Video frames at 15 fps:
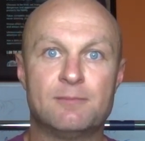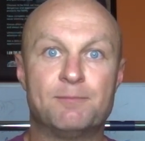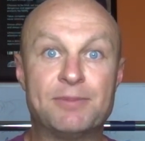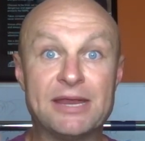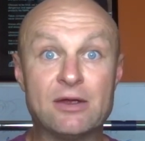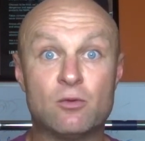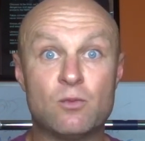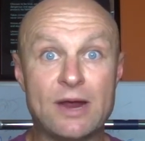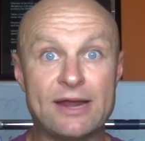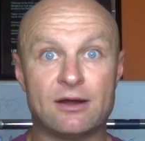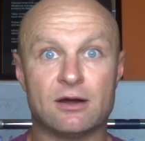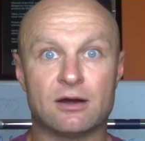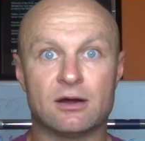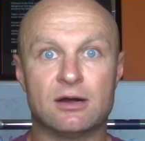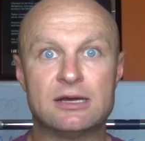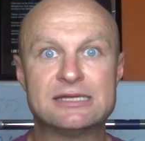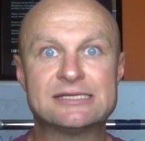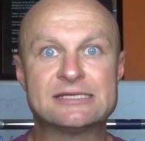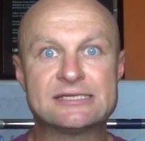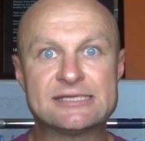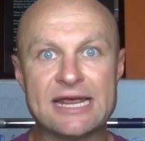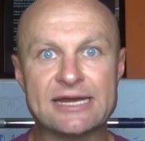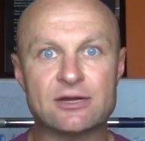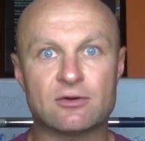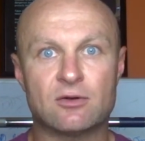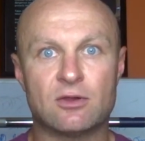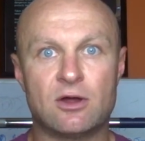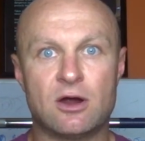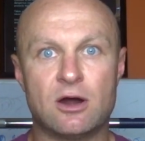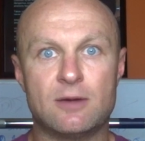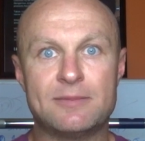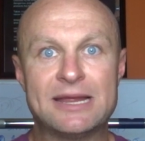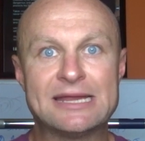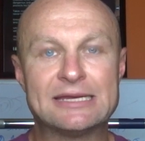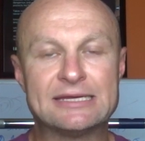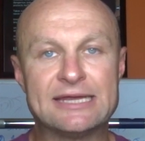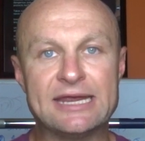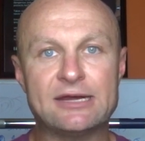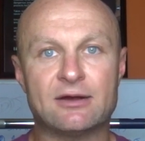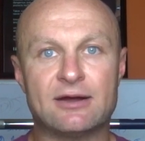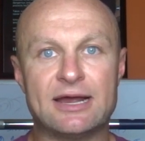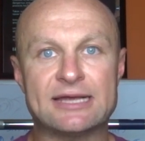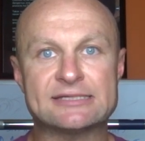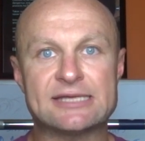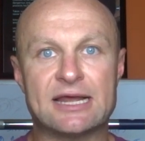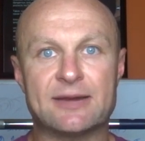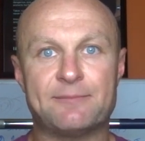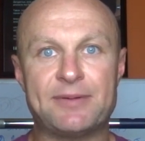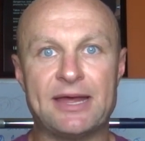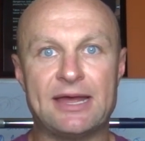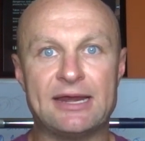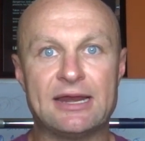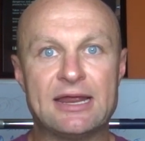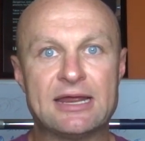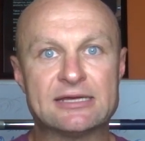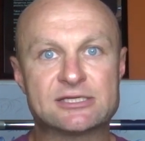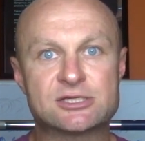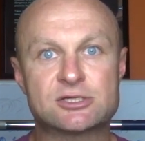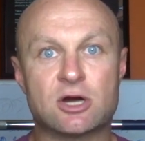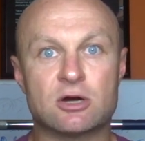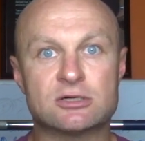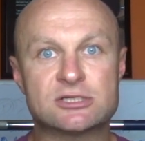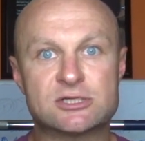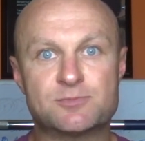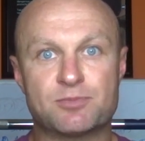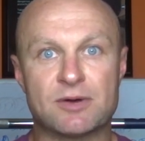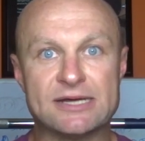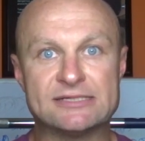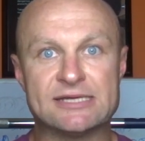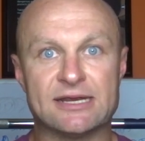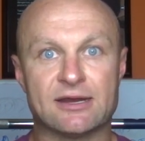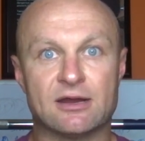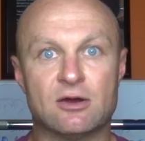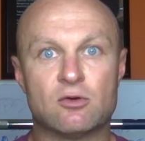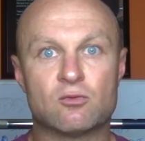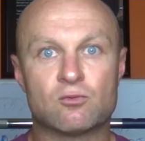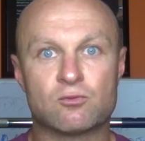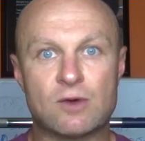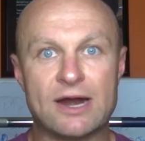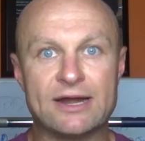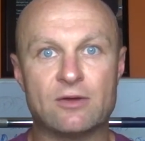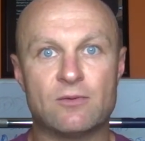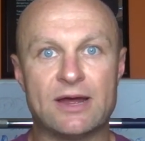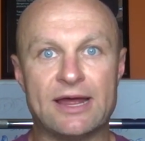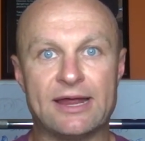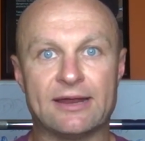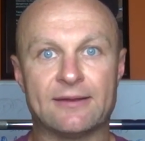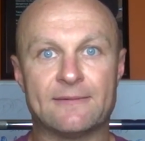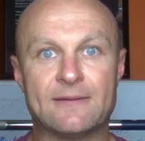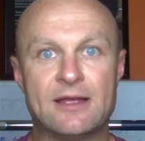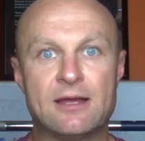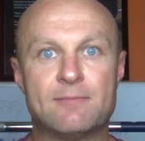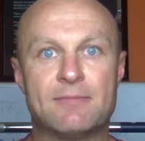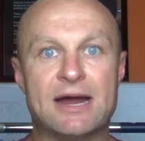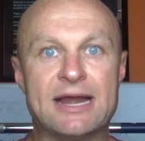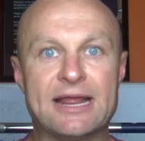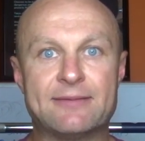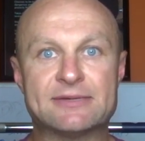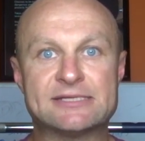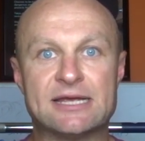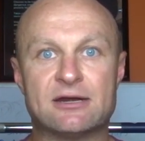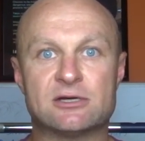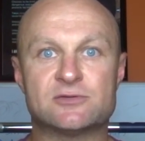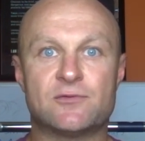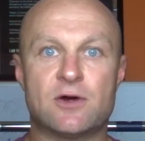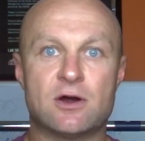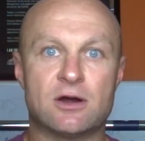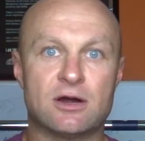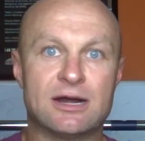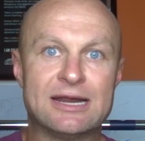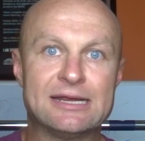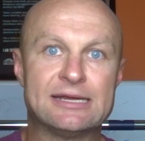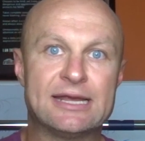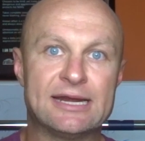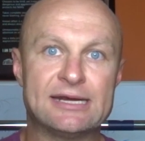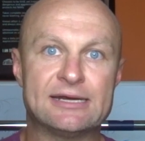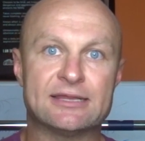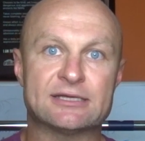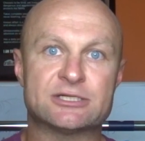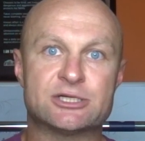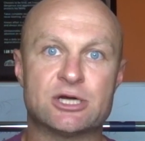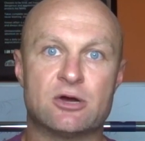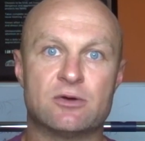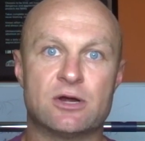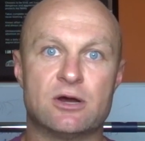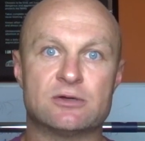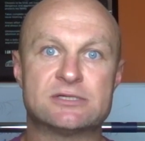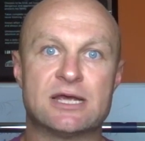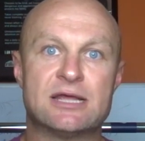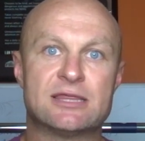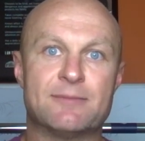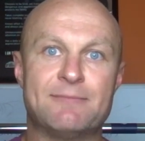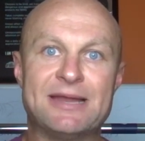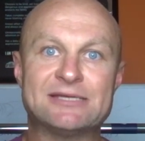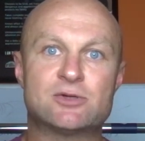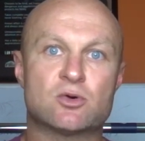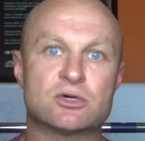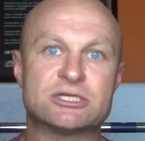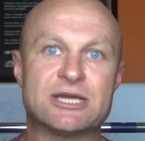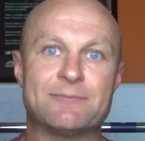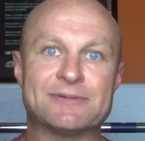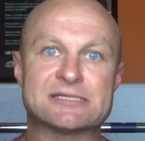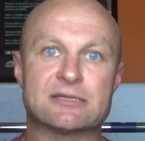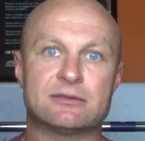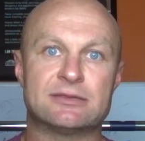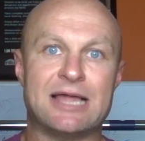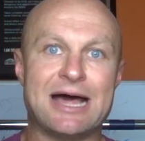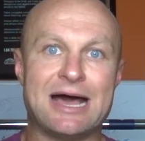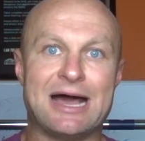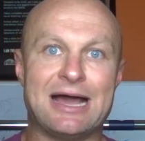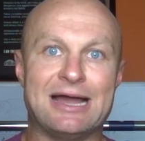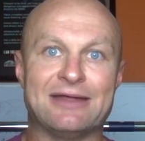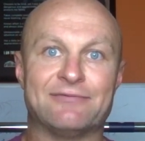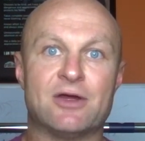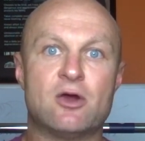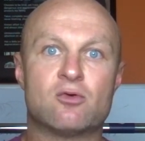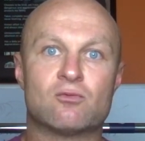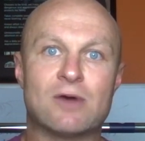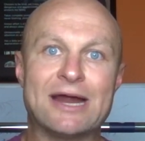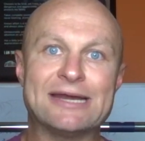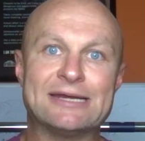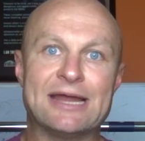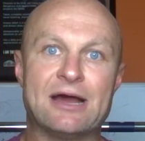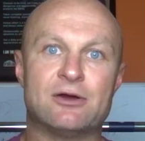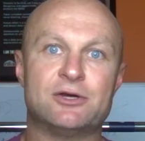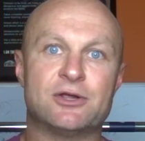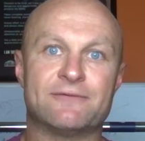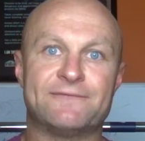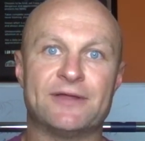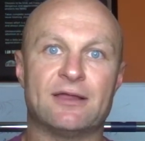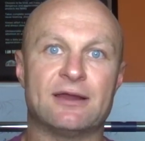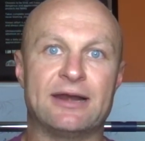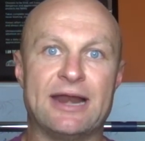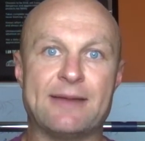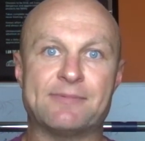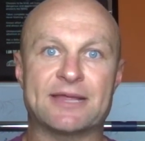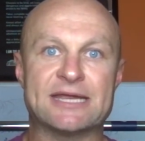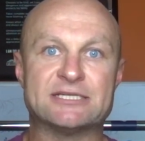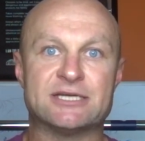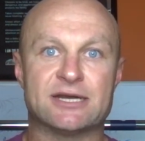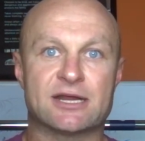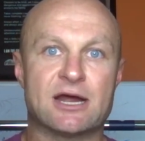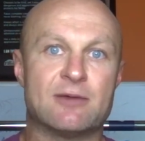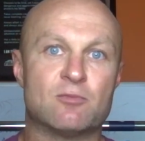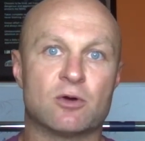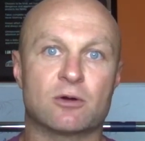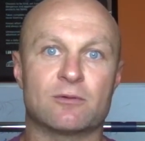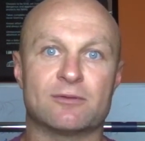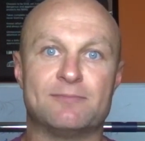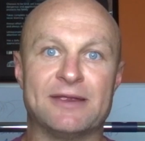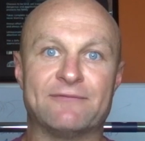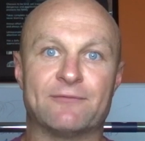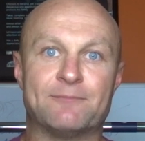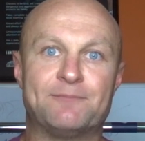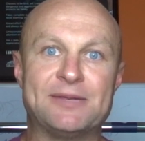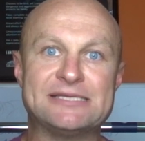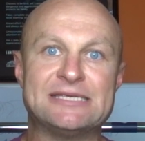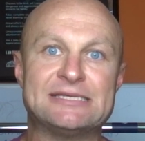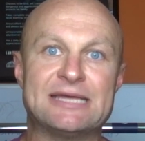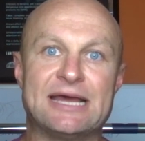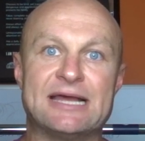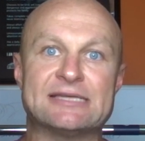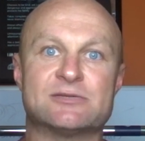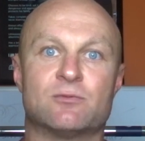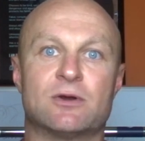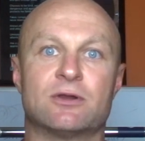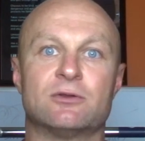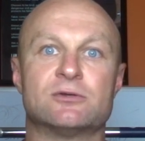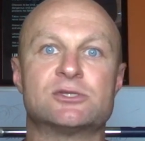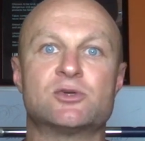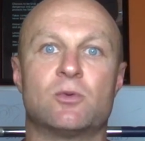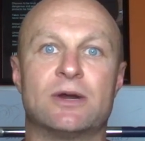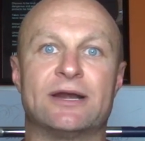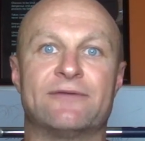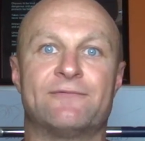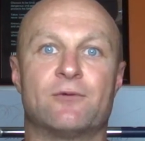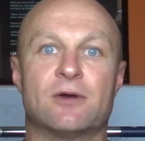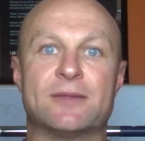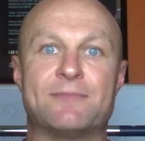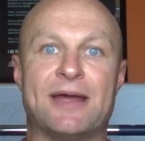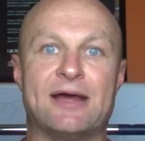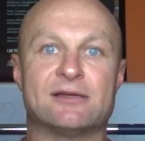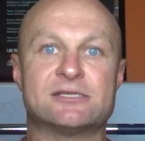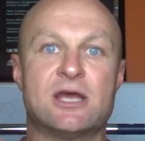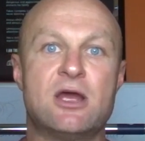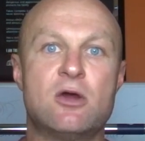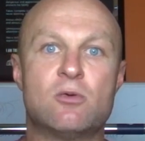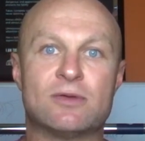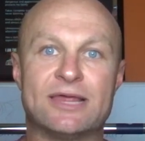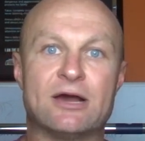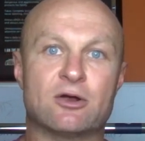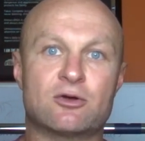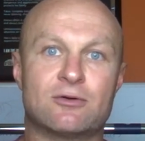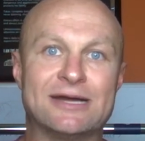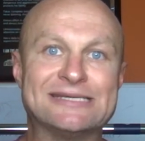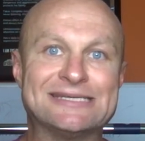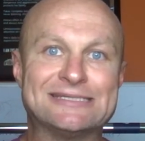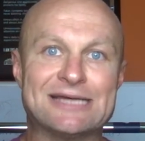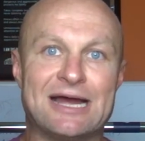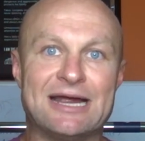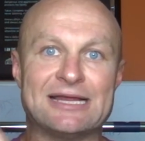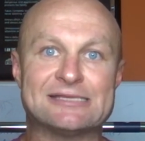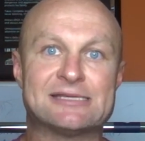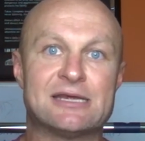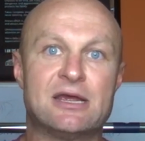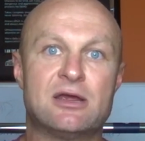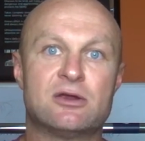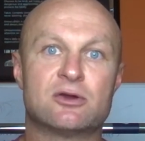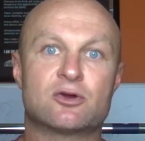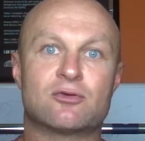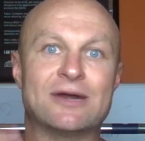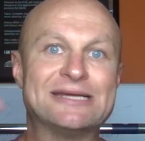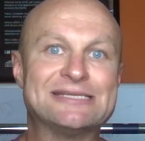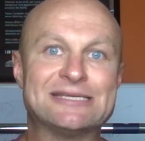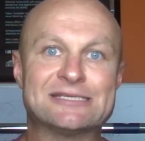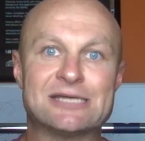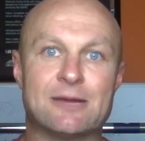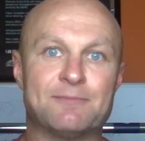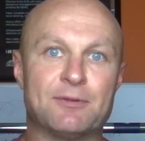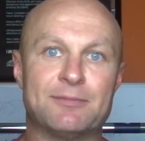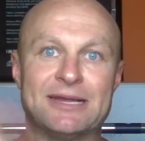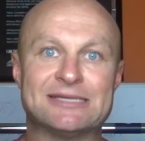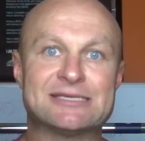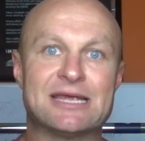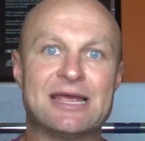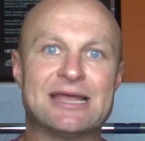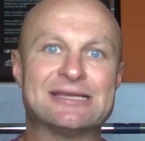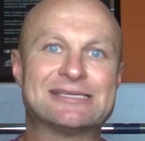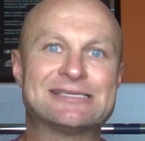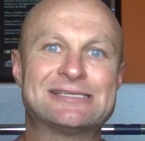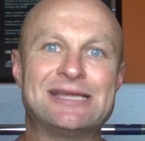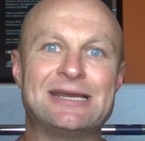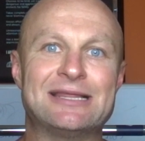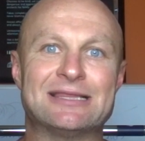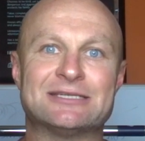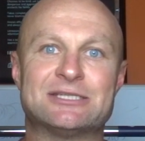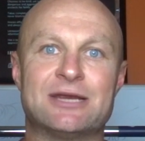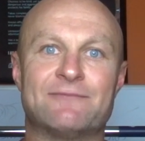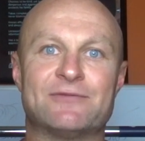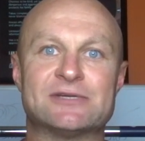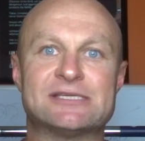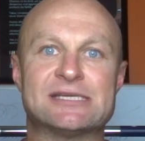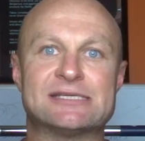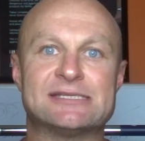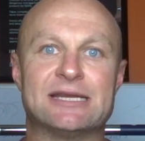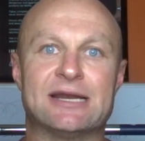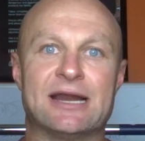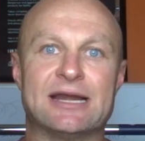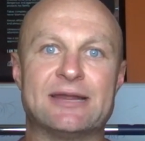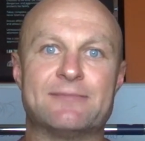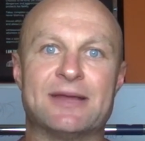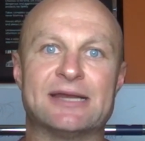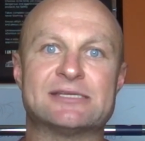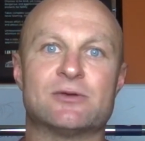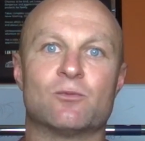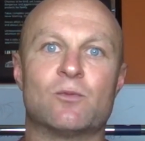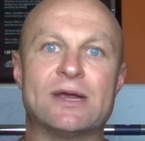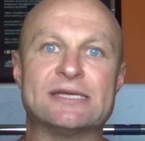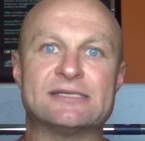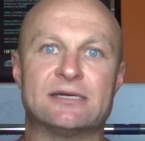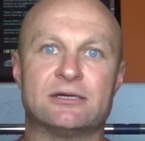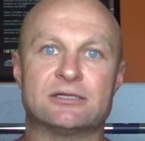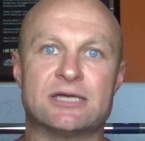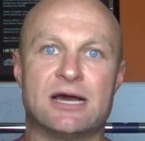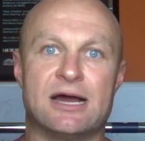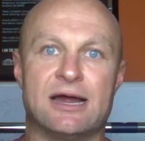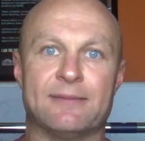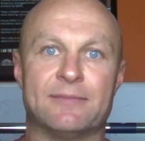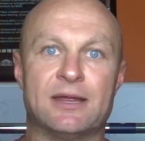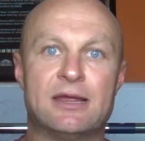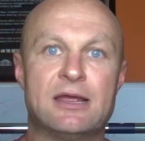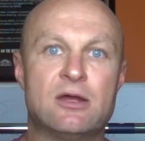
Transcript: Be a winner. Set your alarm, get your ass out of bed, and start sprinting right away. My name is Anders Varner. Get into the show notes. The mentorship is live right now, and you can fill out an application to come work with me for busy dads that want to lose 20 to 40 pounds without crazy diets, crazy supplements, and sitting in the gym for 60 to 90 minutes and wasting your time.